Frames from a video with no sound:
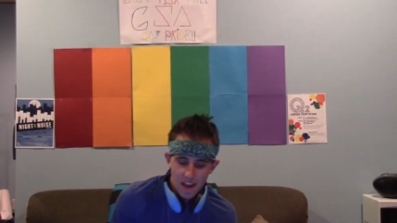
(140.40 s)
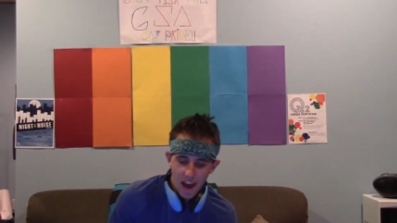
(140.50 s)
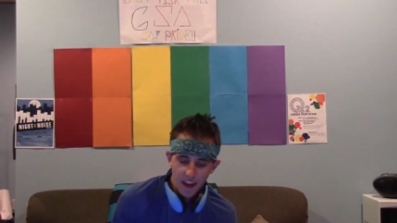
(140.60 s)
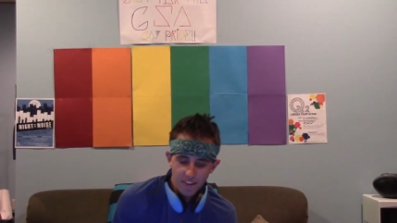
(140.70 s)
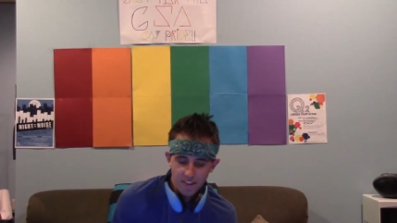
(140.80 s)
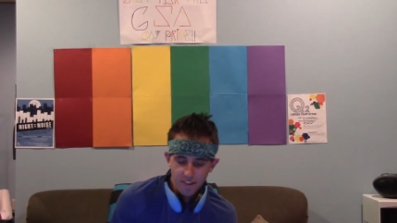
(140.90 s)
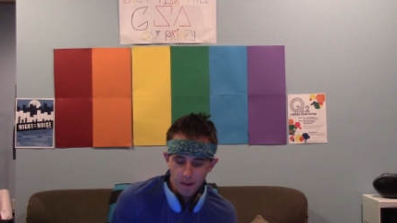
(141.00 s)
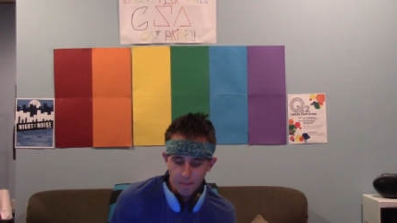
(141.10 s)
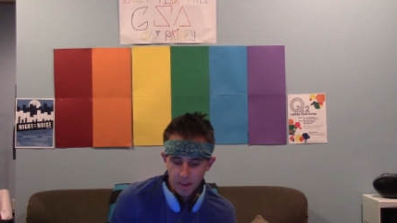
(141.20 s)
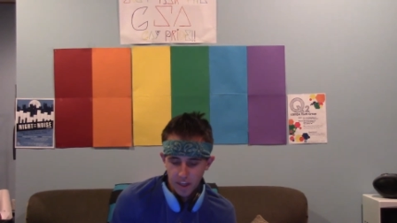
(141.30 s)
I insist
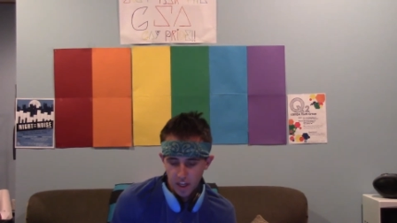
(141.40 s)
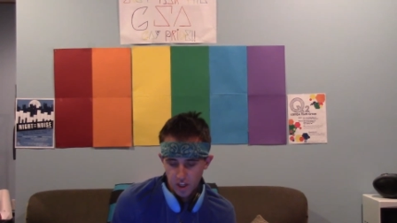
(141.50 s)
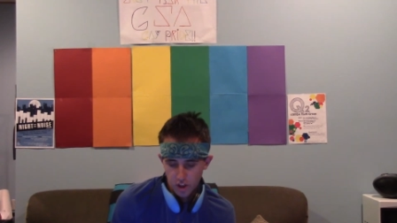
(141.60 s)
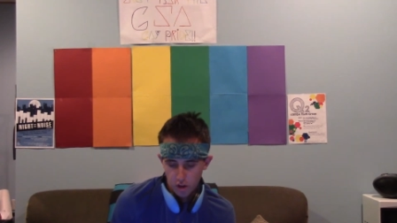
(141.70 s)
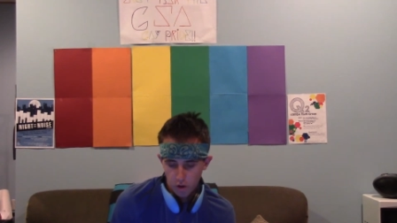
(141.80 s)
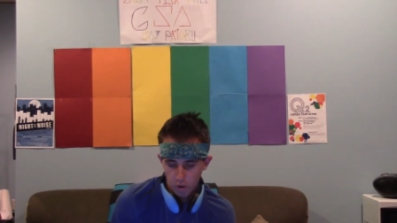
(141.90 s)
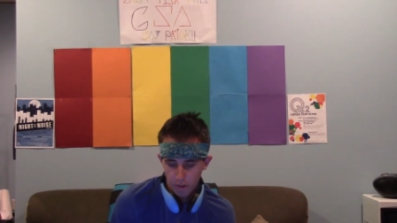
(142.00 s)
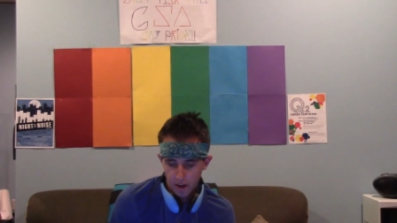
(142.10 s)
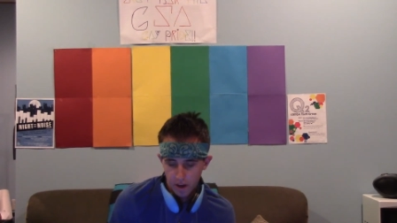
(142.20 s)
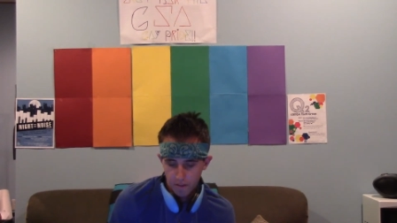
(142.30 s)
on playing Kesha the whole
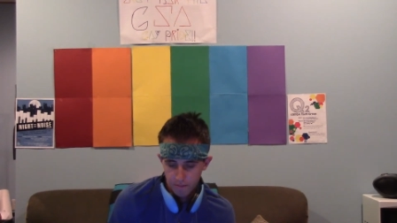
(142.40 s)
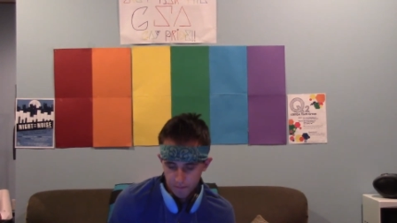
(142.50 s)
way.